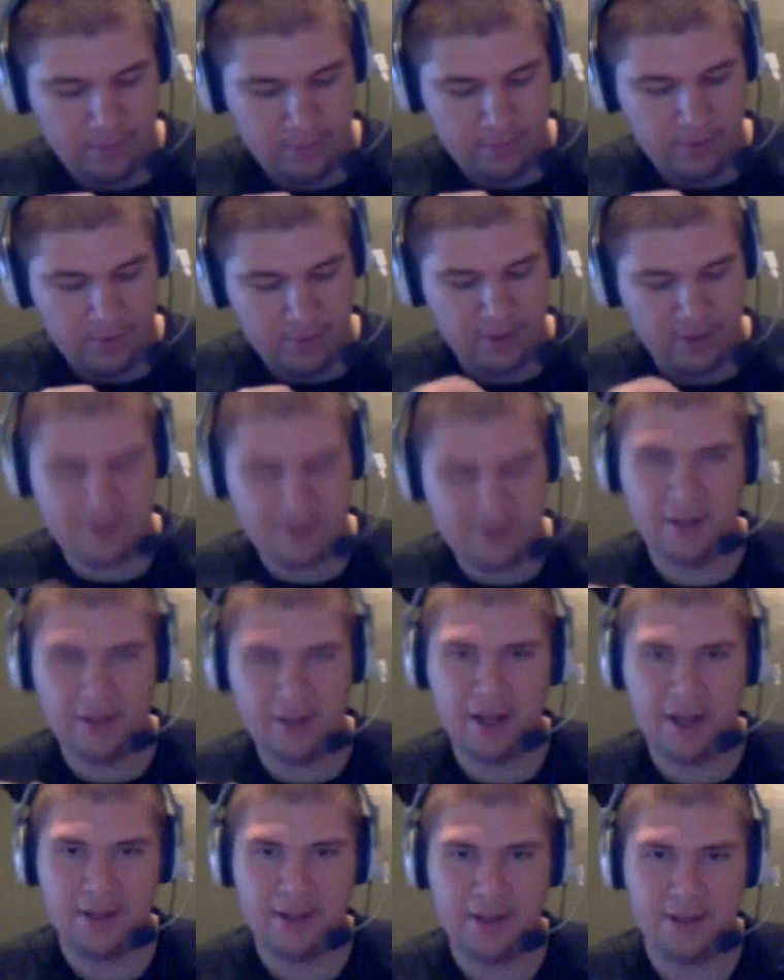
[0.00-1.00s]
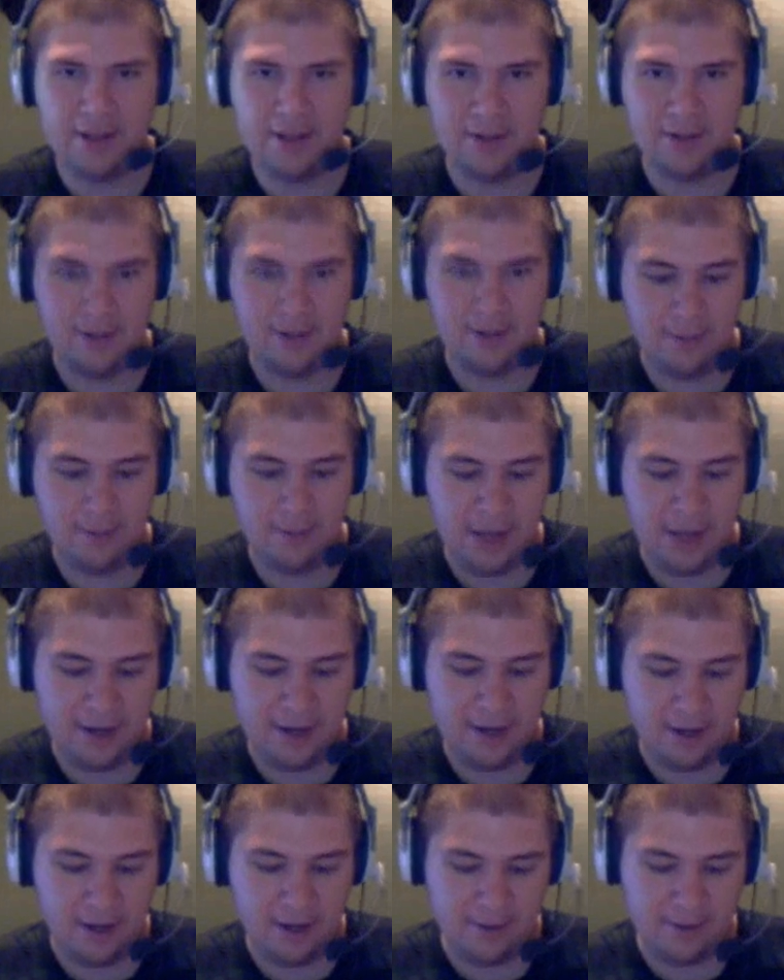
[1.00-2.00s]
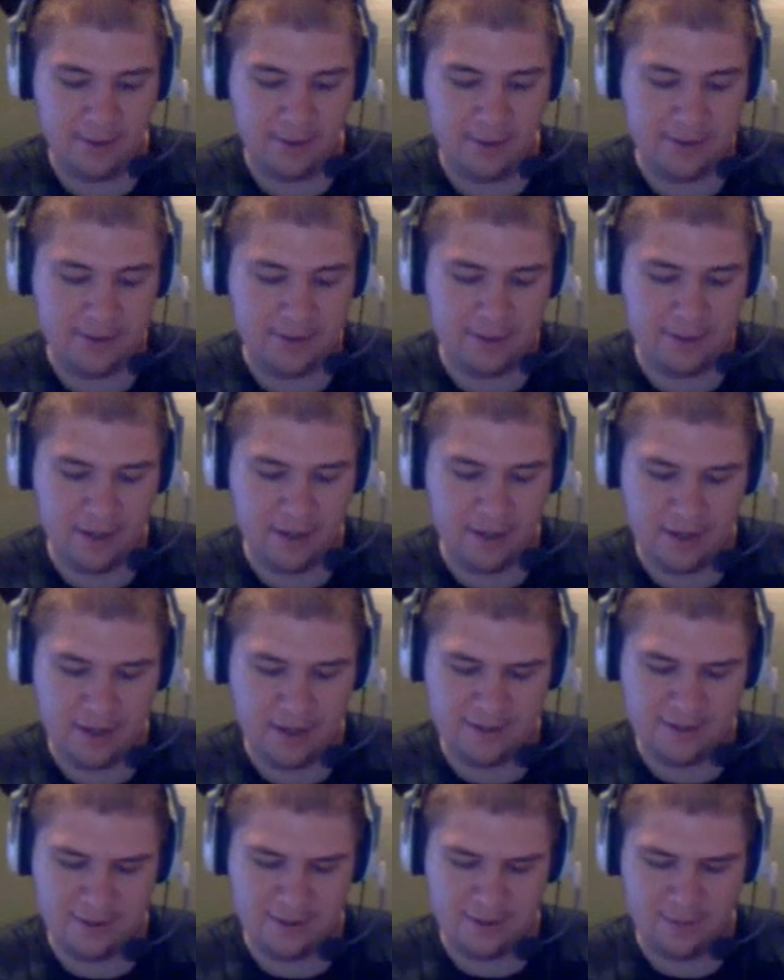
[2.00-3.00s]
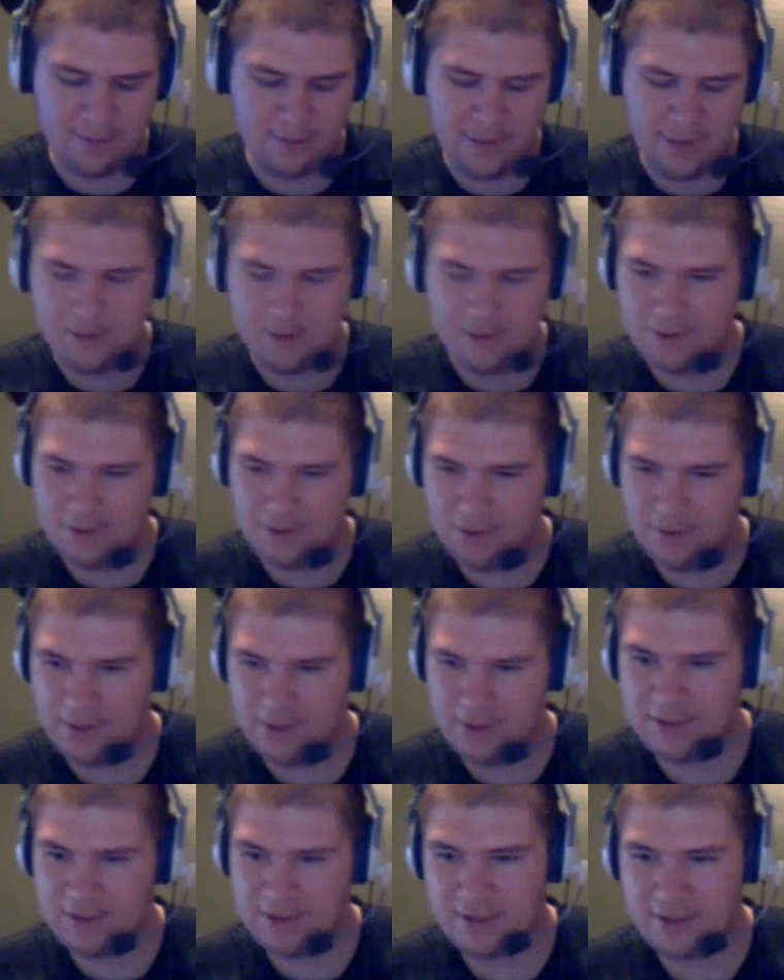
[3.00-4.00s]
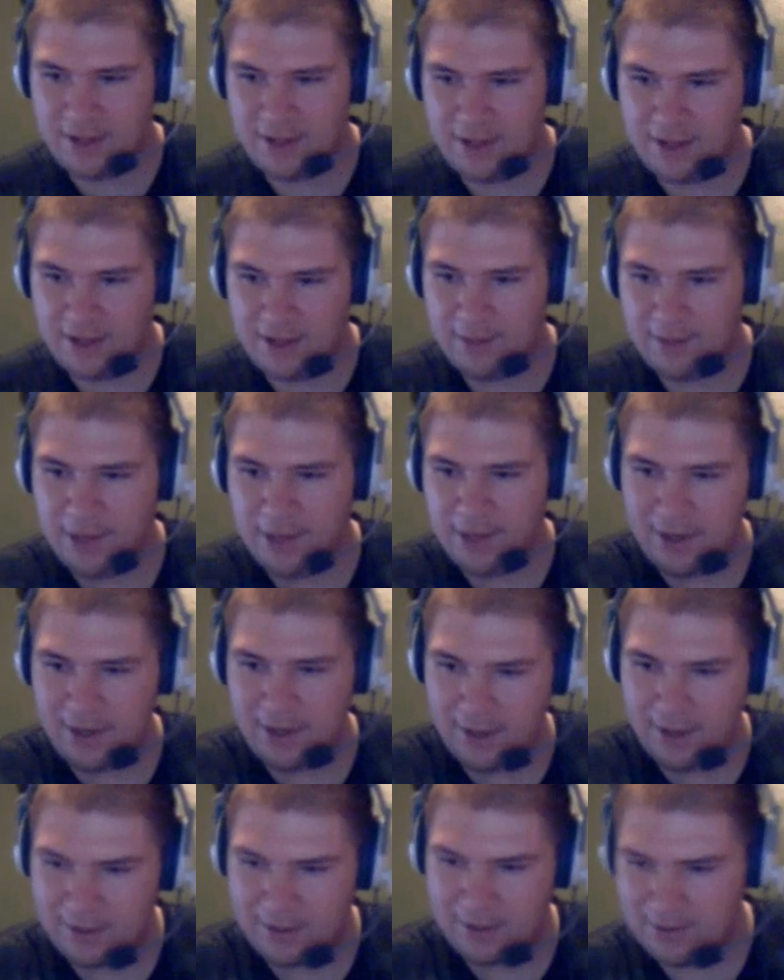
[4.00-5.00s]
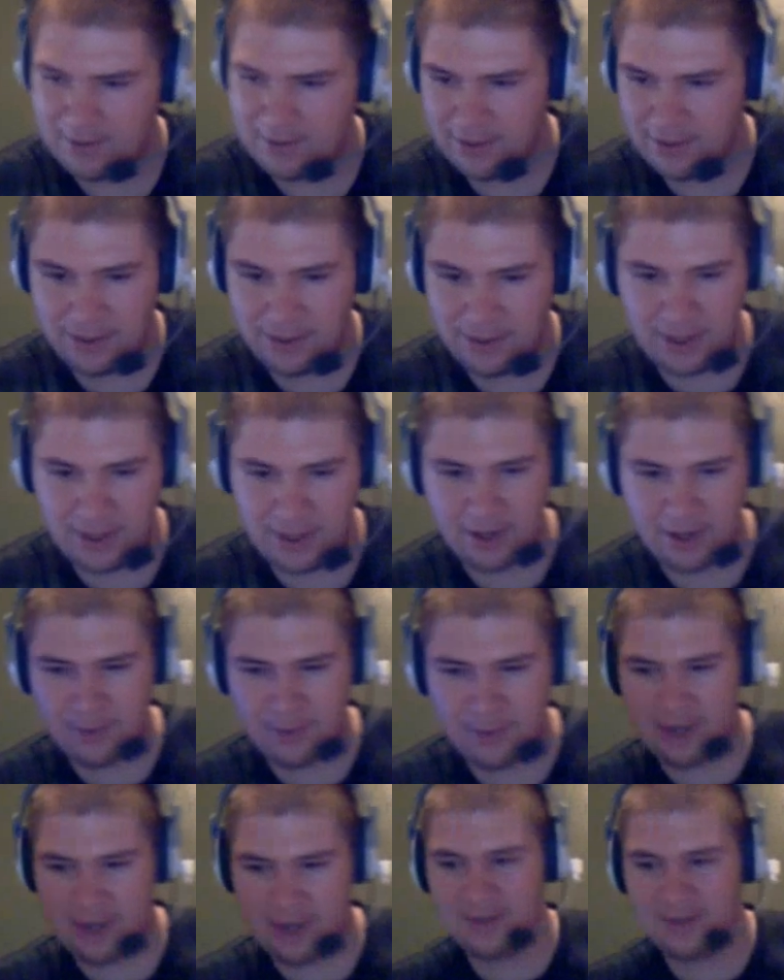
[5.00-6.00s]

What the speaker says: it's a lot thinner than the Black Hawk ones. So maybe they're Joys and the Black Hawks the generic brands.